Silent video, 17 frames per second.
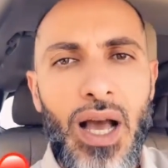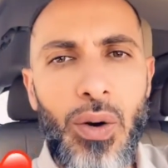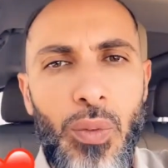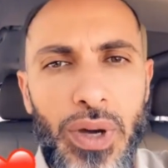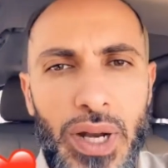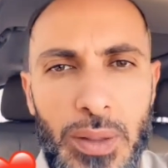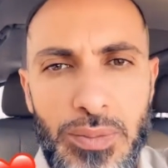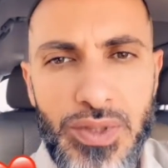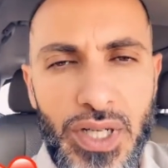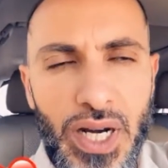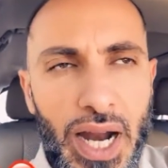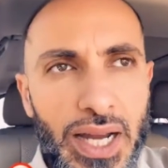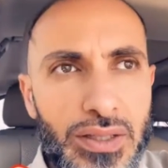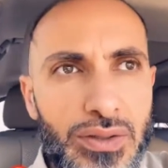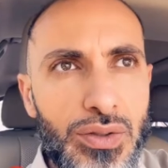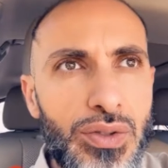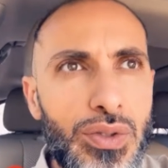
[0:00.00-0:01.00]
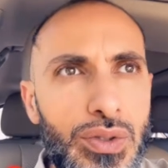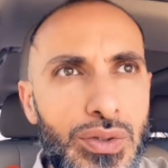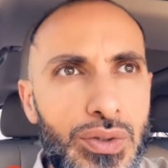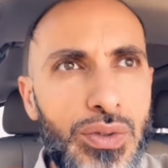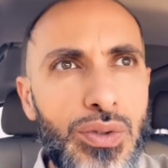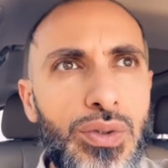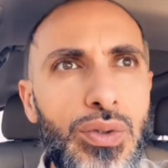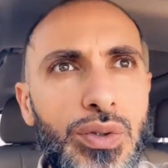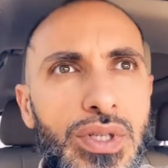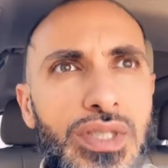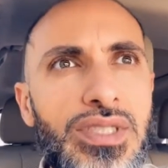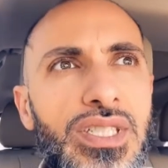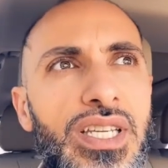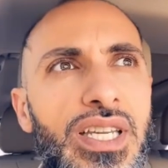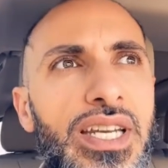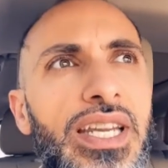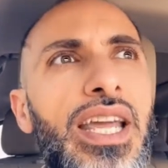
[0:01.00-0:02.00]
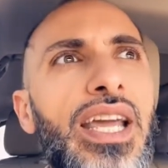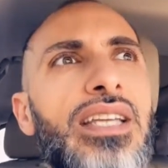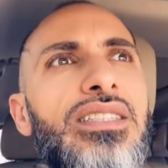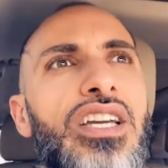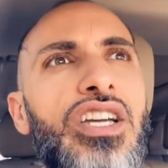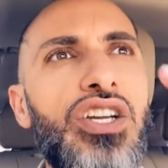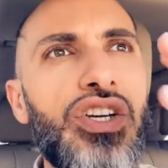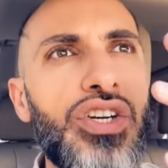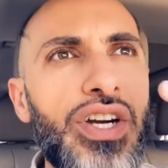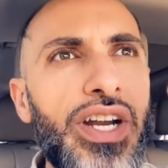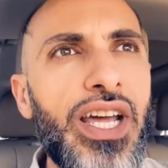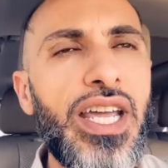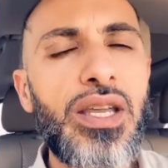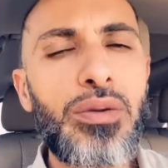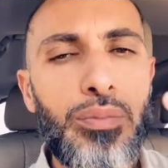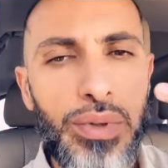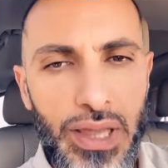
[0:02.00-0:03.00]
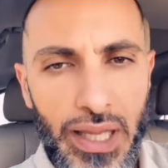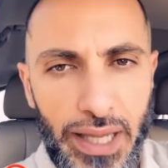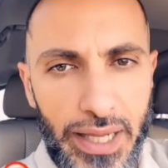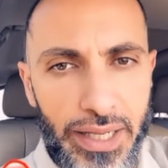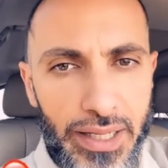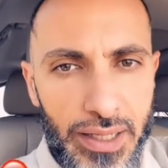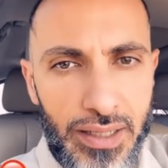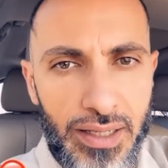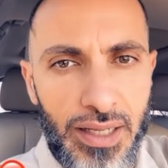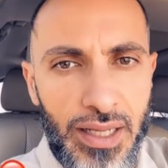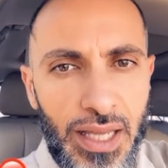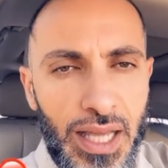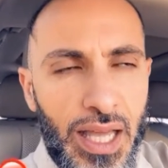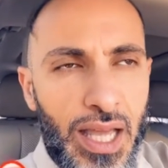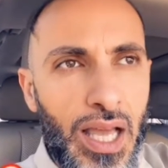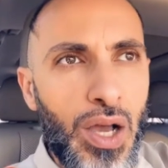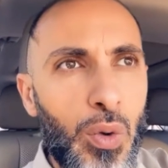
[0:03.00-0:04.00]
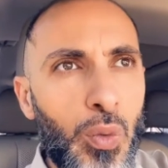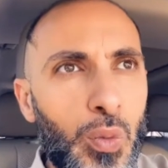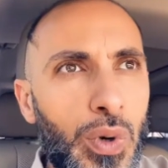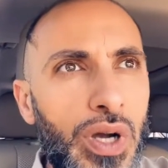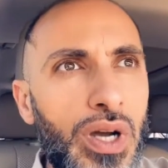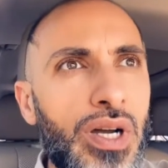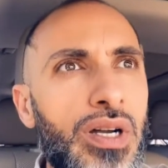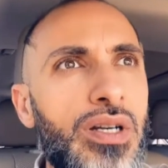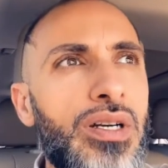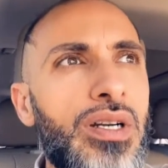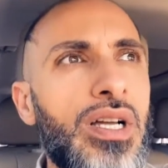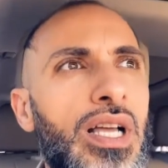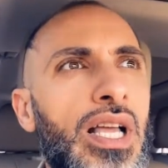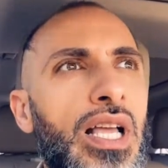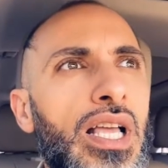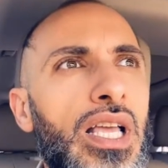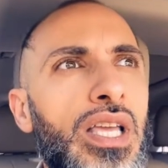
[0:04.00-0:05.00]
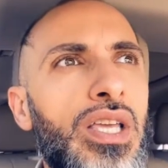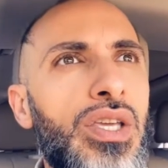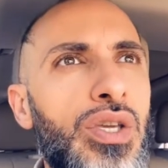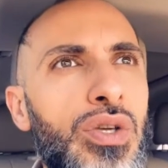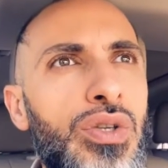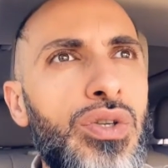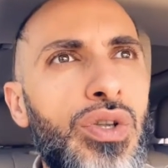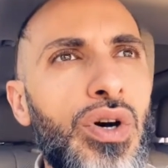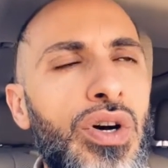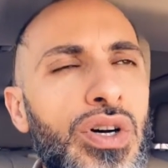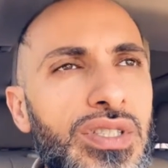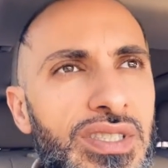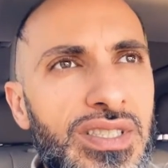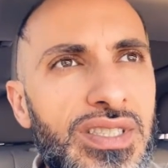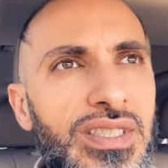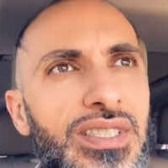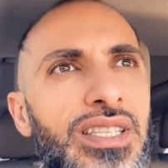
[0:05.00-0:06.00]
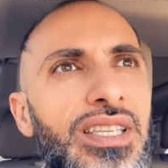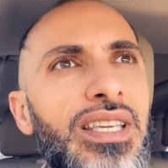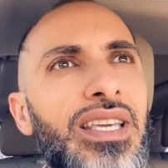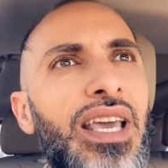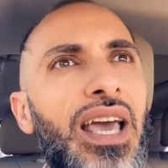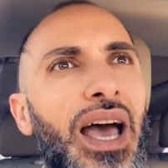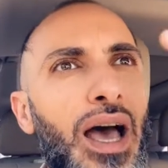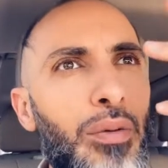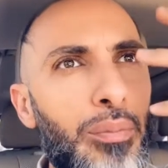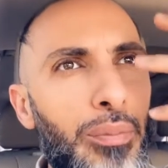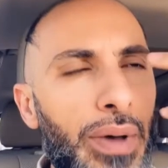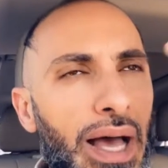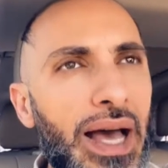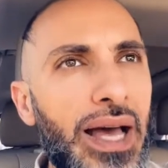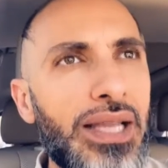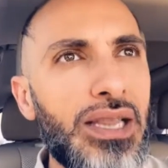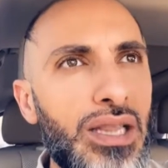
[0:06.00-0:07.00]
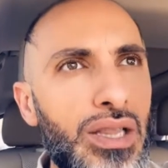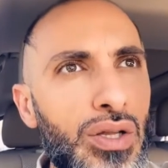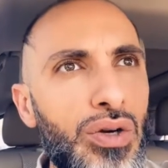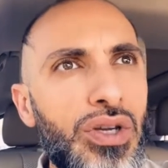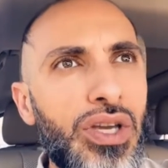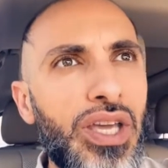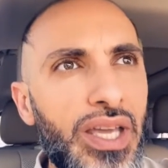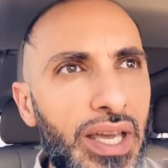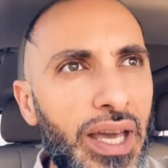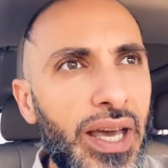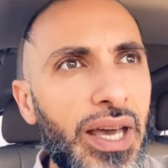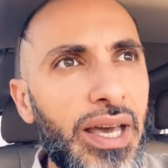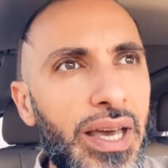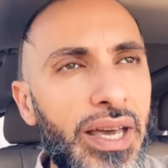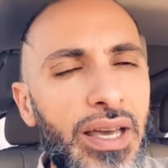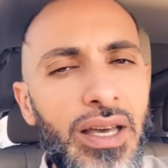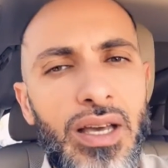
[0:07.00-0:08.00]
What I'm trying to do is create a gray blend where you don't see a bad looking hair